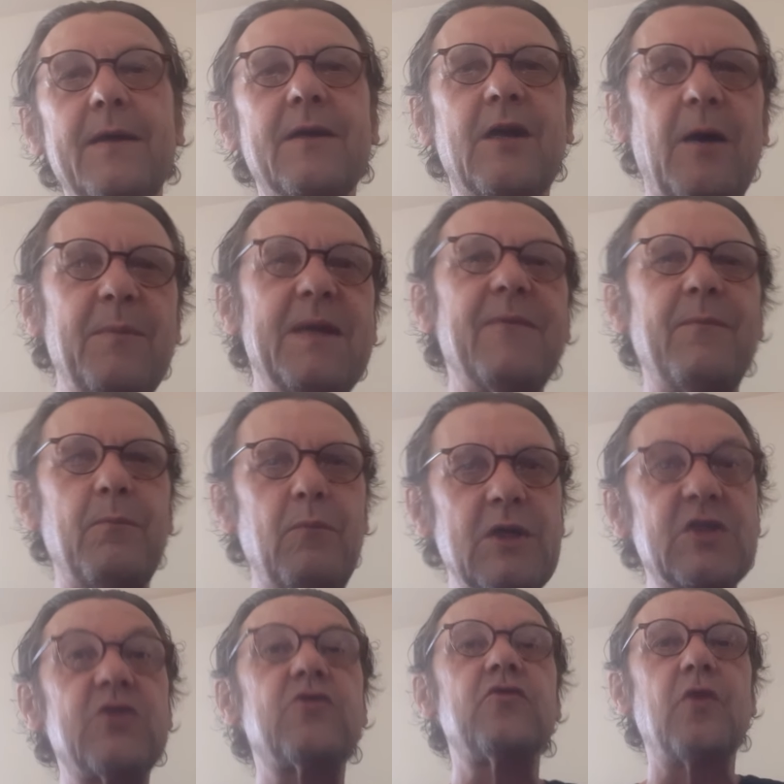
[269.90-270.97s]
coming
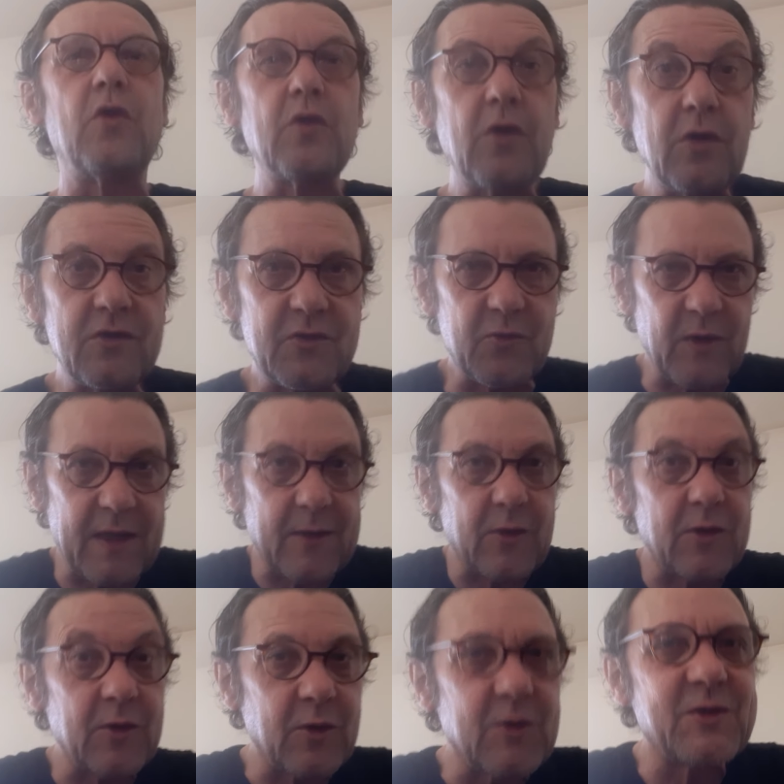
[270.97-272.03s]
much stronger throughout
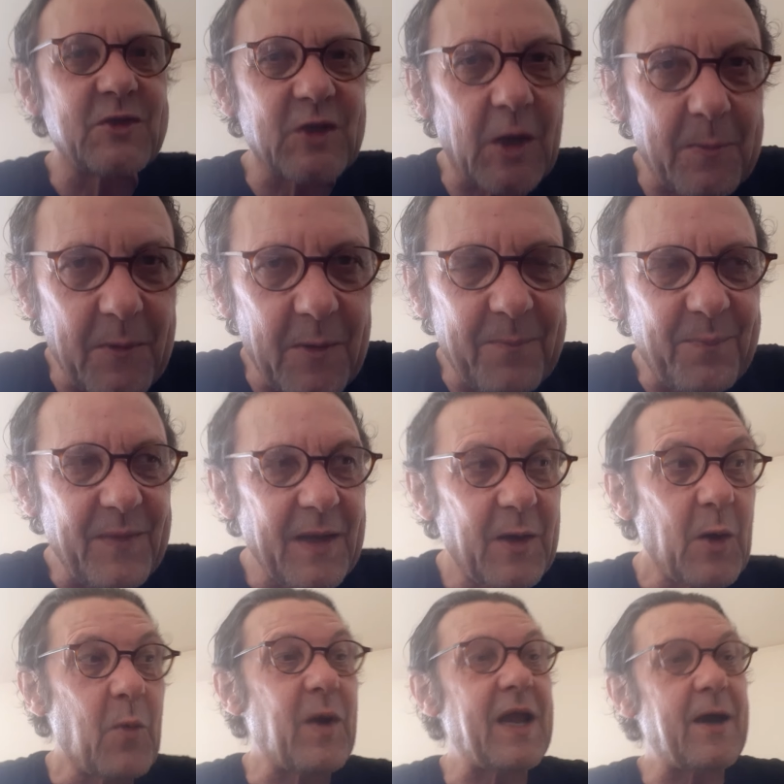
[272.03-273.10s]
the summer.
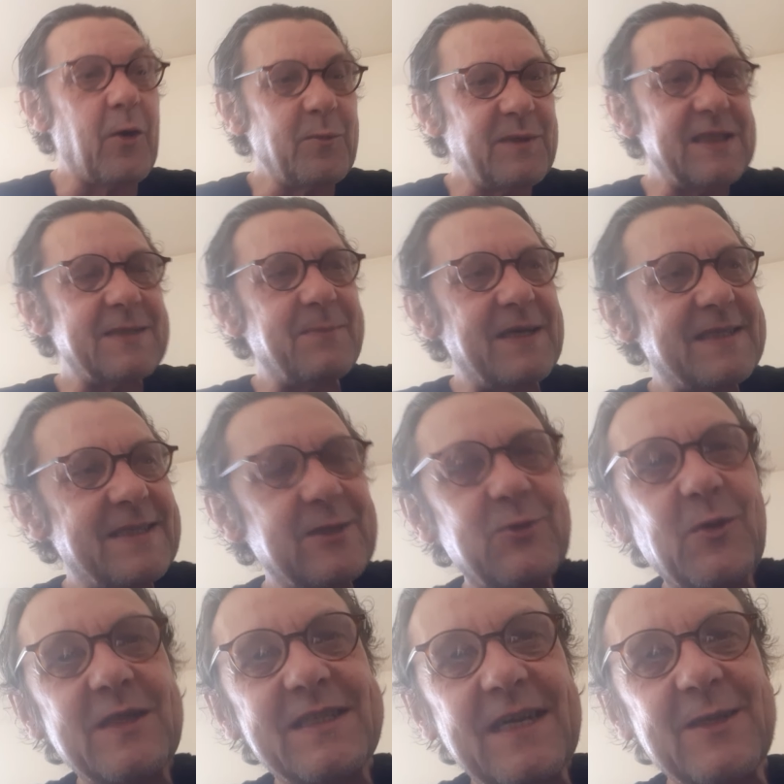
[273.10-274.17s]
Well, I hope this message
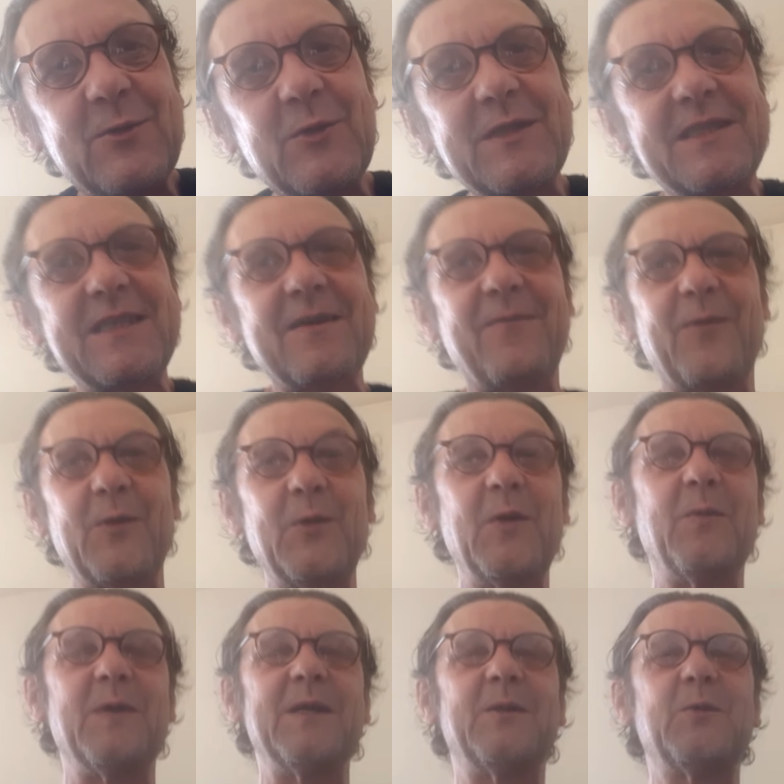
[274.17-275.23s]
was interesting for
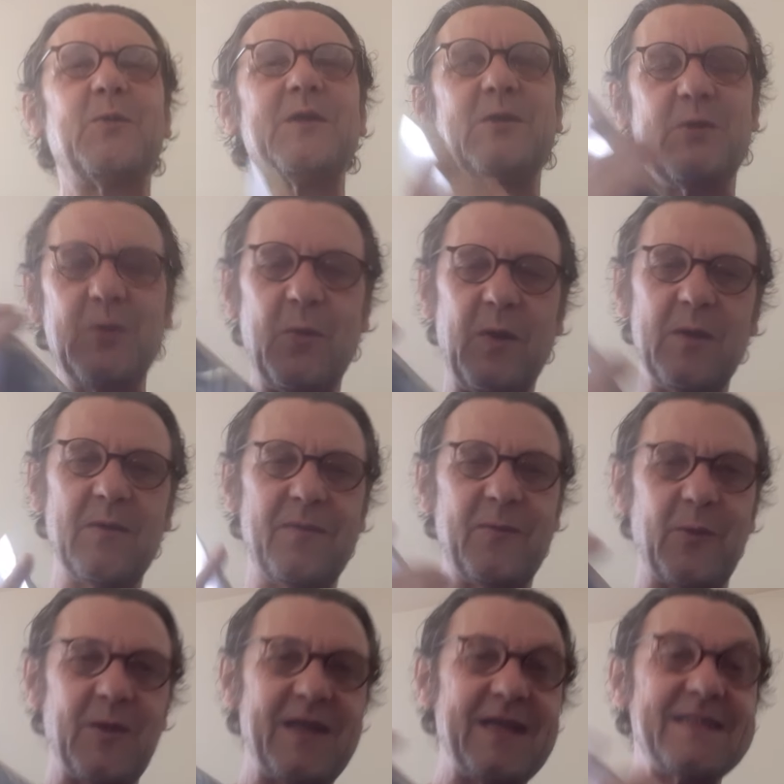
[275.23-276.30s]
you. I wanted to wish you a
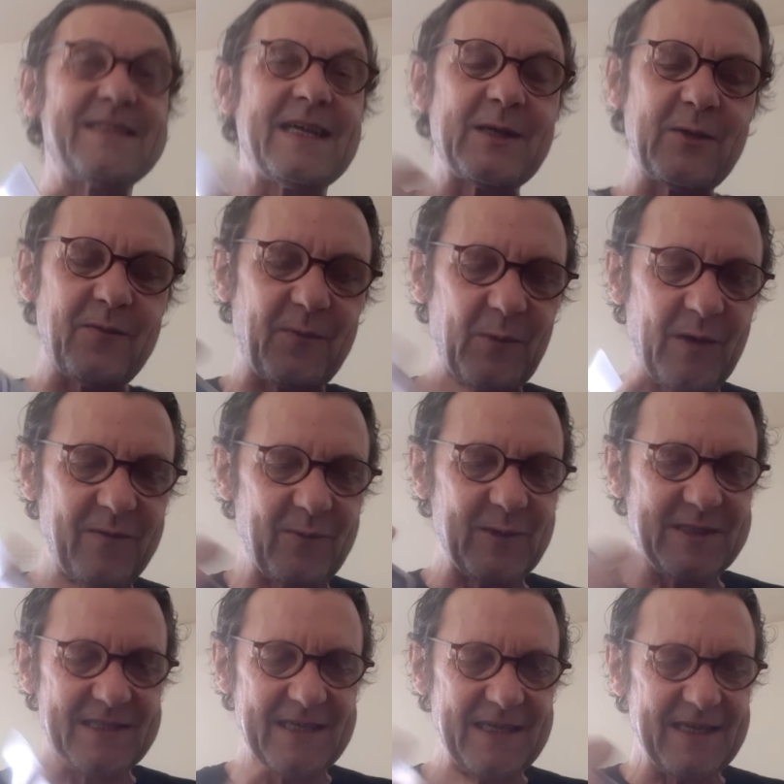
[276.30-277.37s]
wonderful day. Thank you for
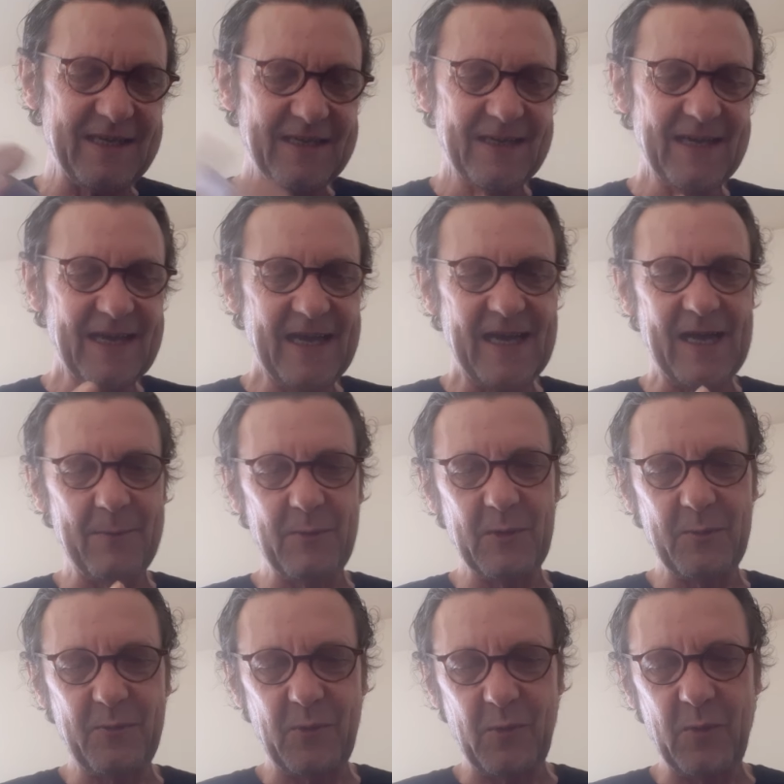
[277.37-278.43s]
everything. I'm
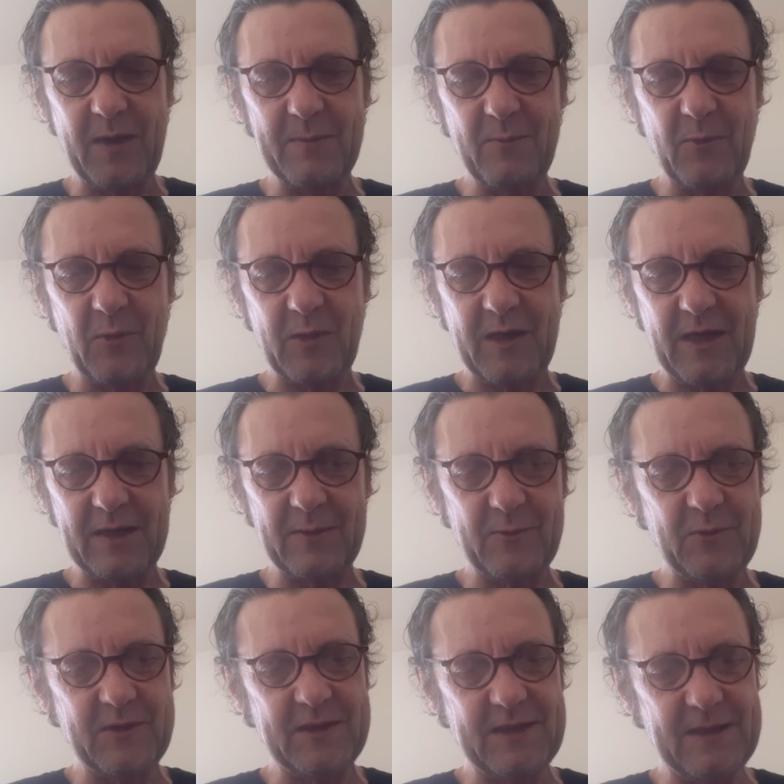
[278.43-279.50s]
going to pull one more card
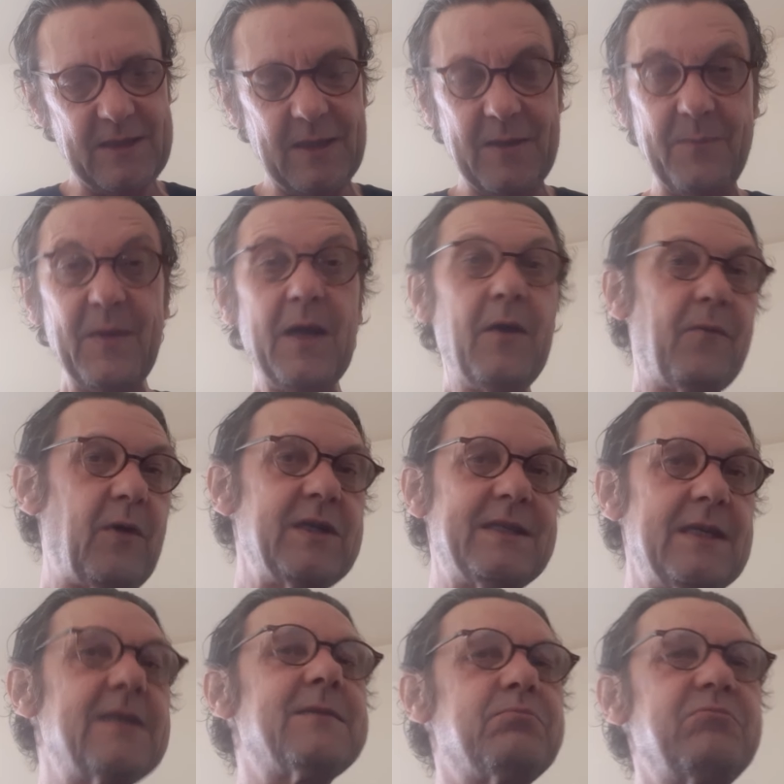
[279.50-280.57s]
to see.
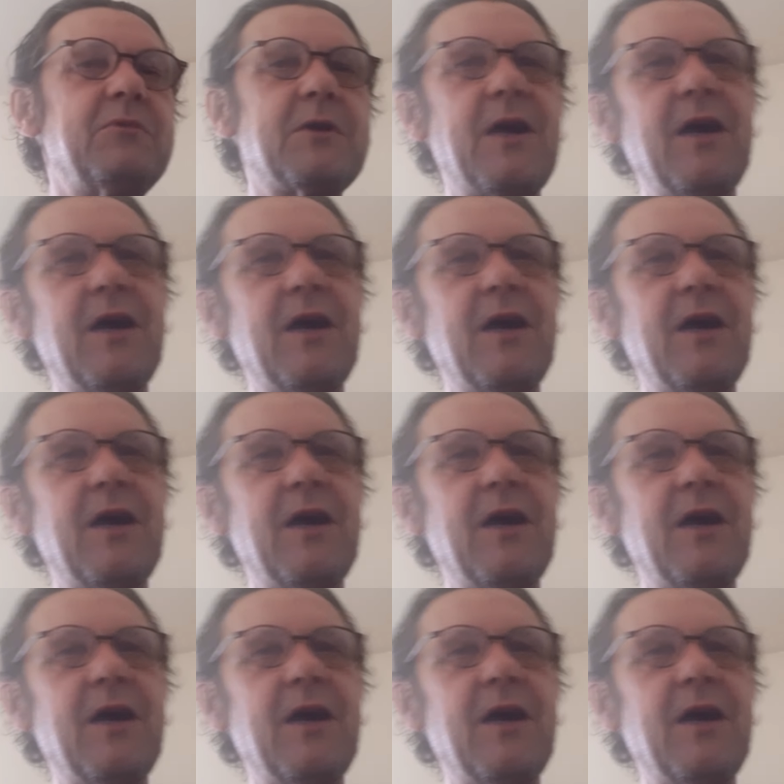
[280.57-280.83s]
It's the